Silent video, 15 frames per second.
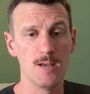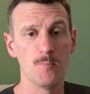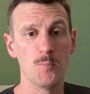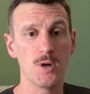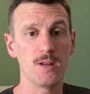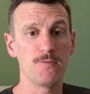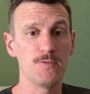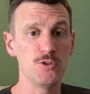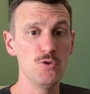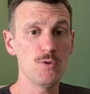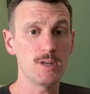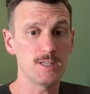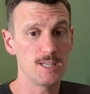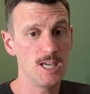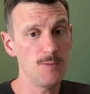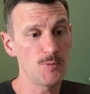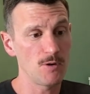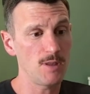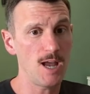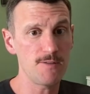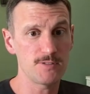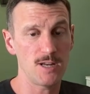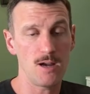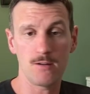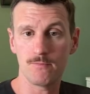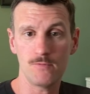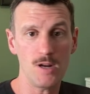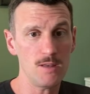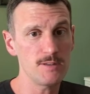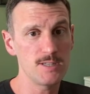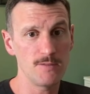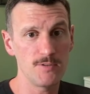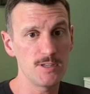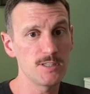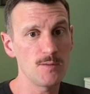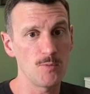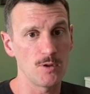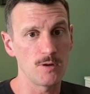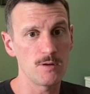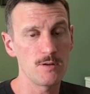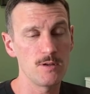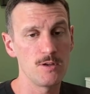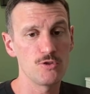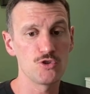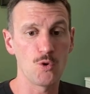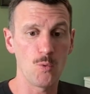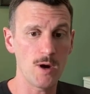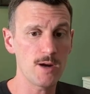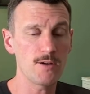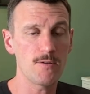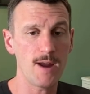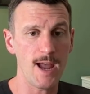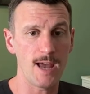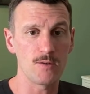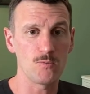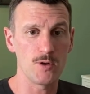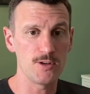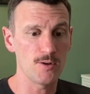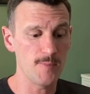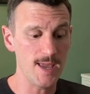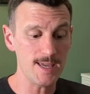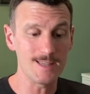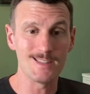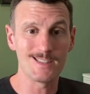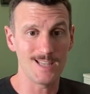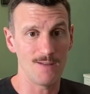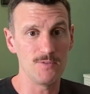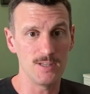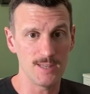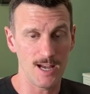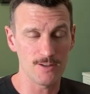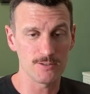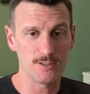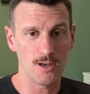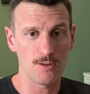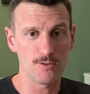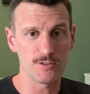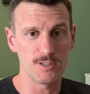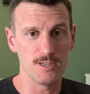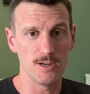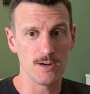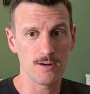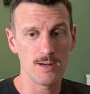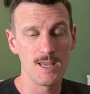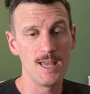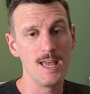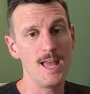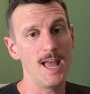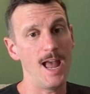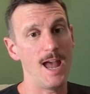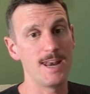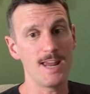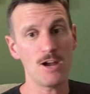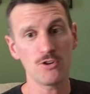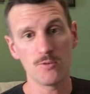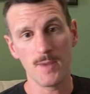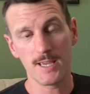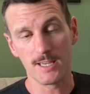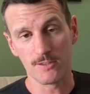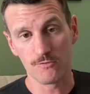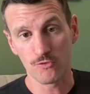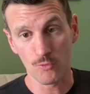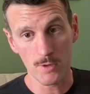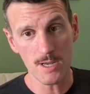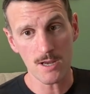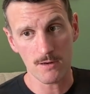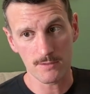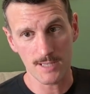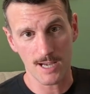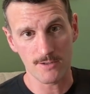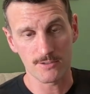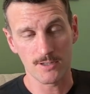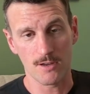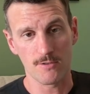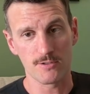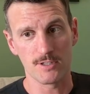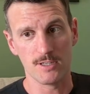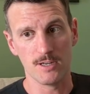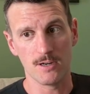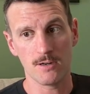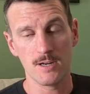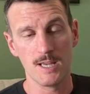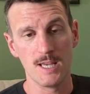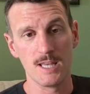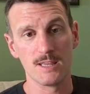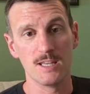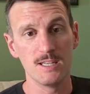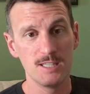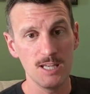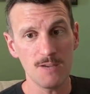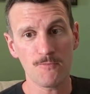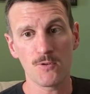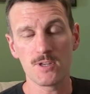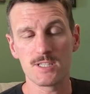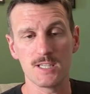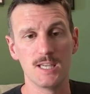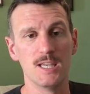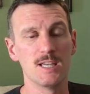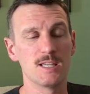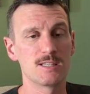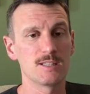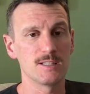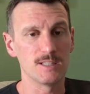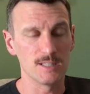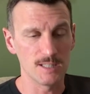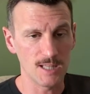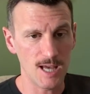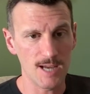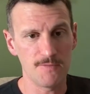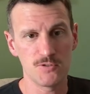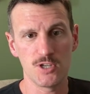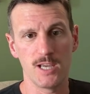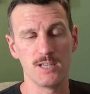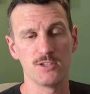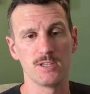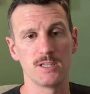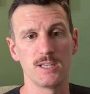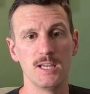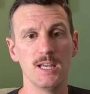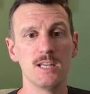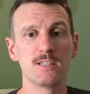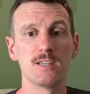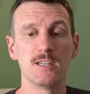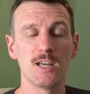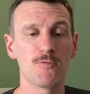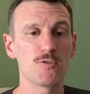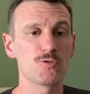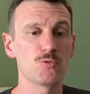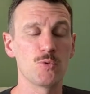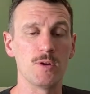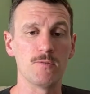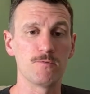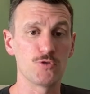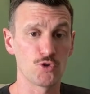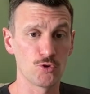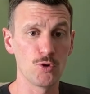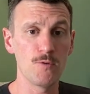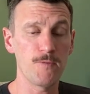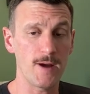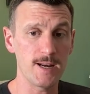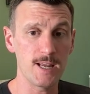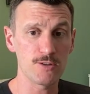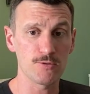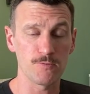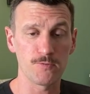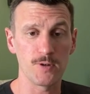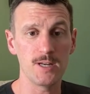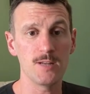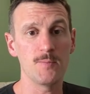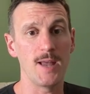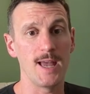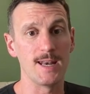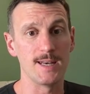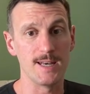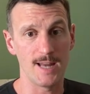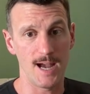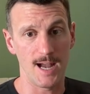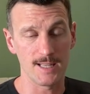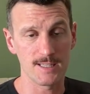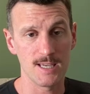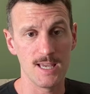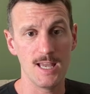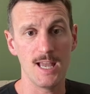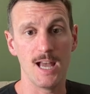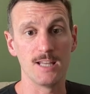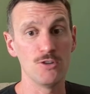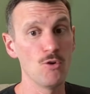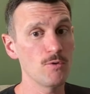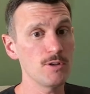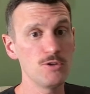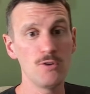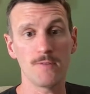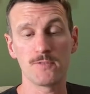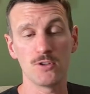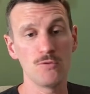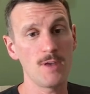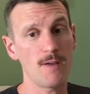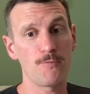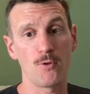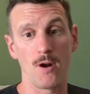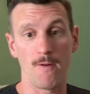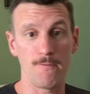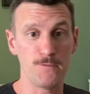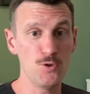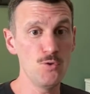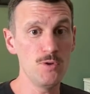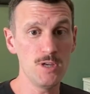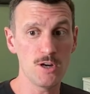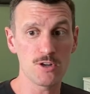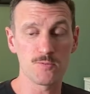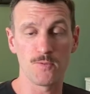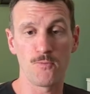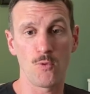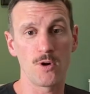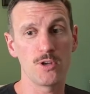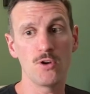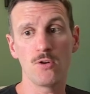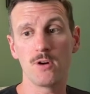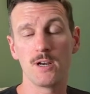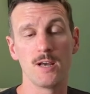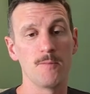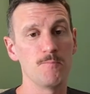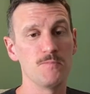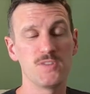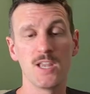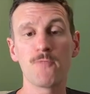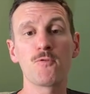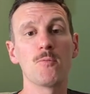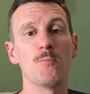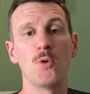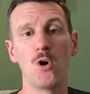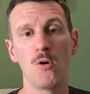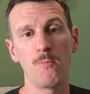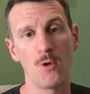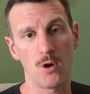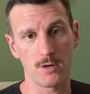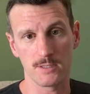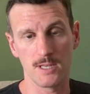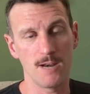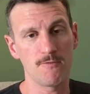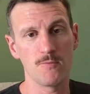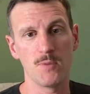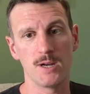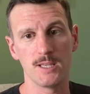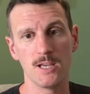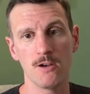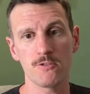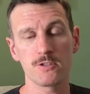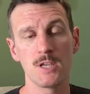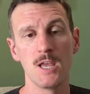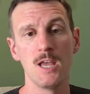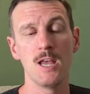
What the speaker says: But if you can keep your lifestyle relatively similar to where you're at when you're making $70,000 a year, and now you're making $300,000 a year, the difference is life-changing. It is the difference between true financial freedom and not. And you only do have to do that for a few years before you're in a different ballpark than everybody else